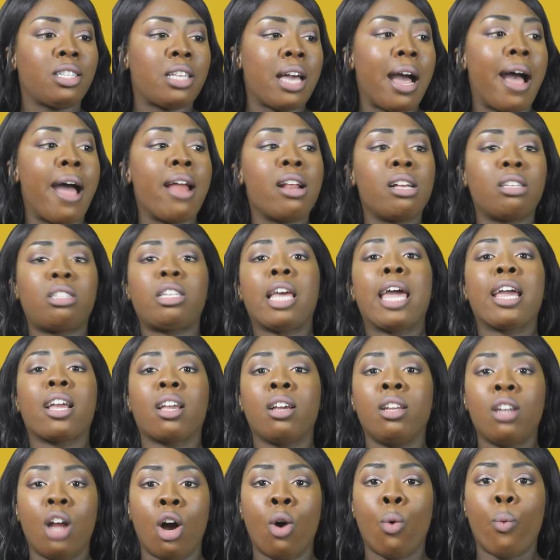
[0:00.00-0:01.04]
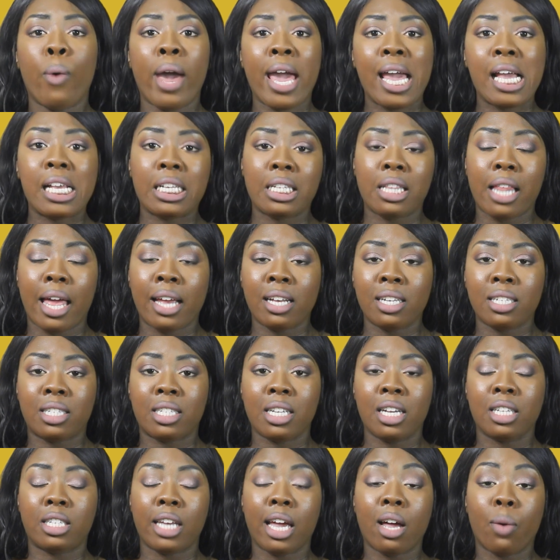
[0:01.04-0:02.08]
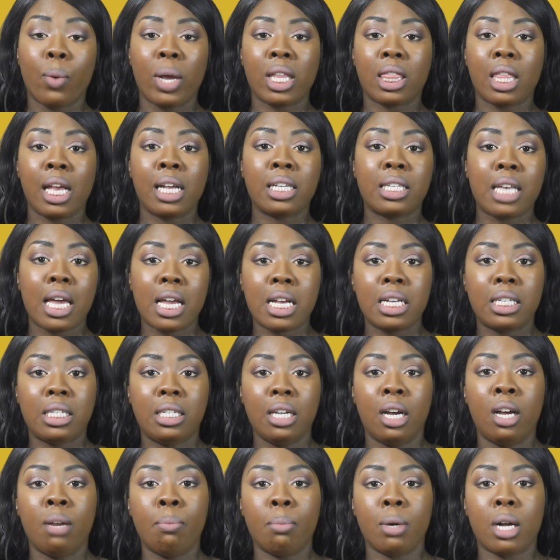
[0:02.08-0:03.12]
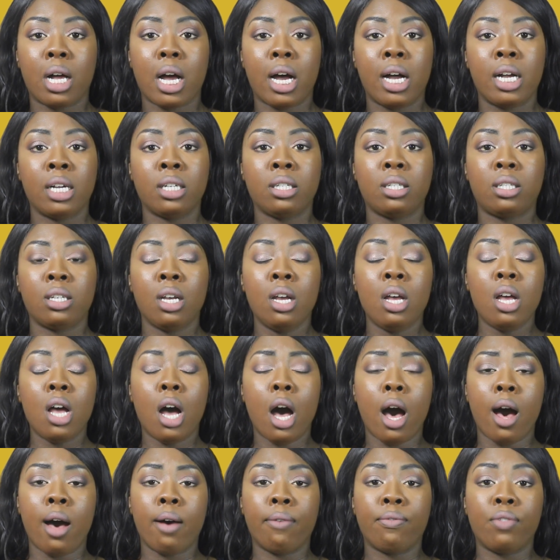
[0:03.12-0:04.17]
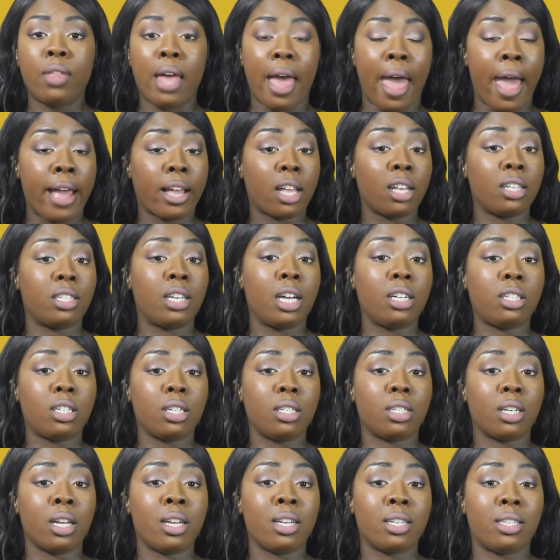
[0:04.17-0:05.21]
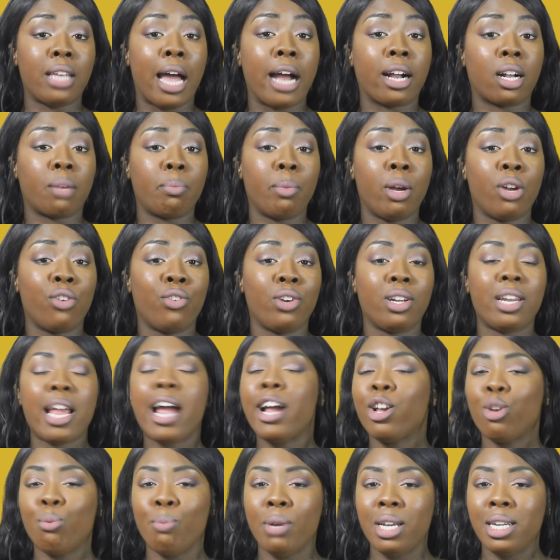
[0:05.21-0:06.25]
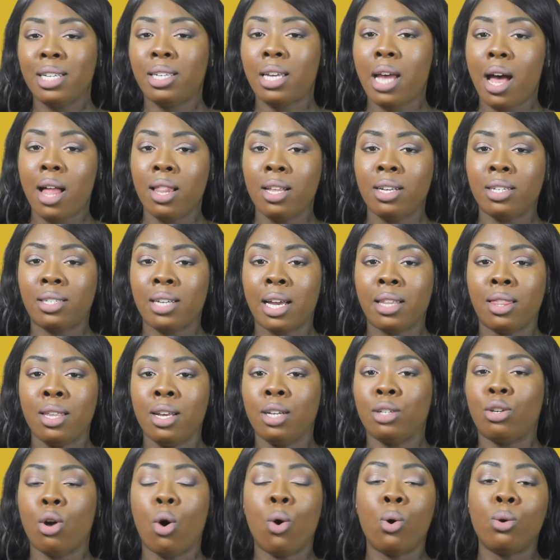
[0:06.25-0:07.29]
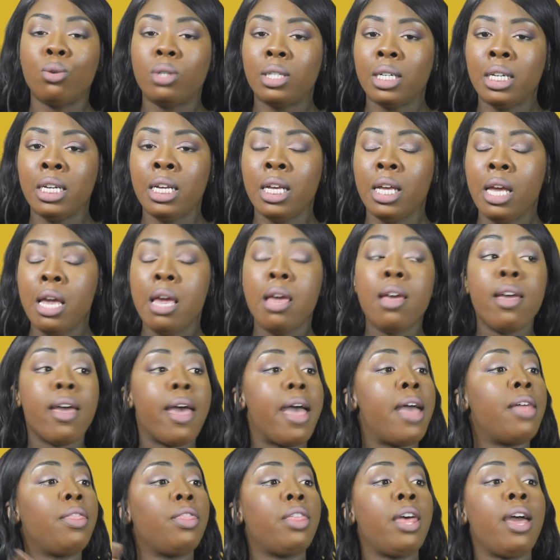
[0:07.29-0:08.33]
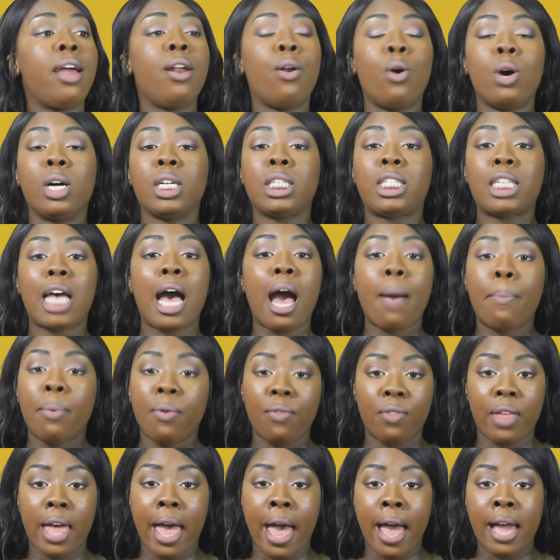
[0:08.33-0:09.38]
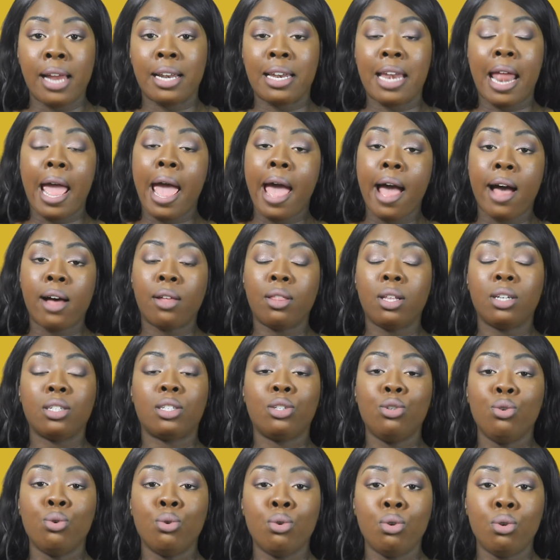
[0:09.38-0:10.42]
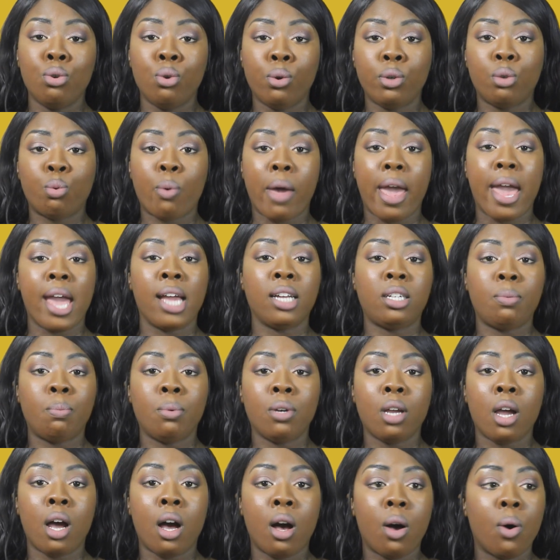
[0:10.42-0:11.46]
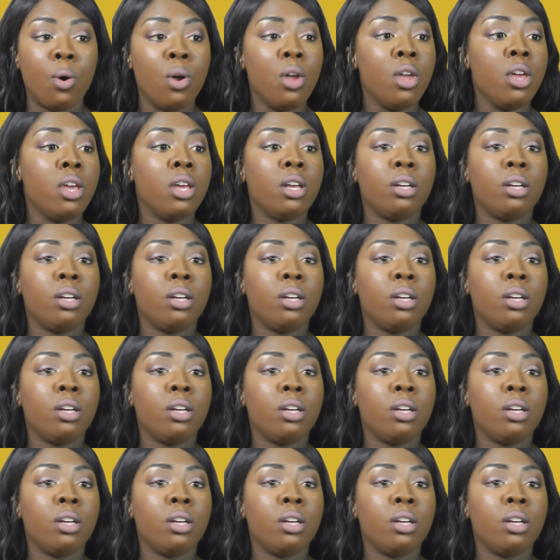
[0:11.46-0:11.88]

kind of taking away his legacy and take away things that he's done because of the accusations in his documentary. Now you mean to tell us that there's holes in it? And then on top of that, now there's new news with HBO